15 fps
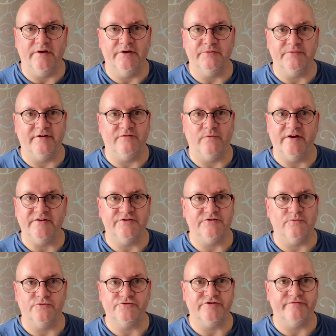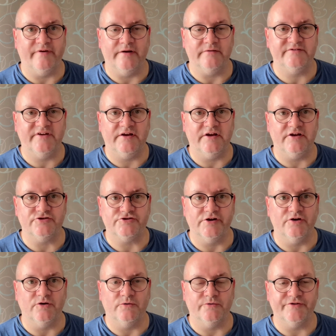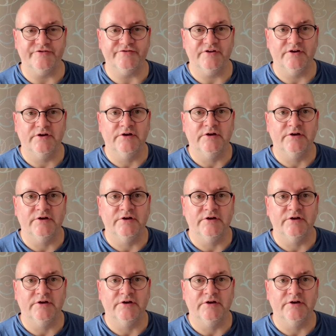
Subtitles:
You'd have waiters wandering around taking drink orders.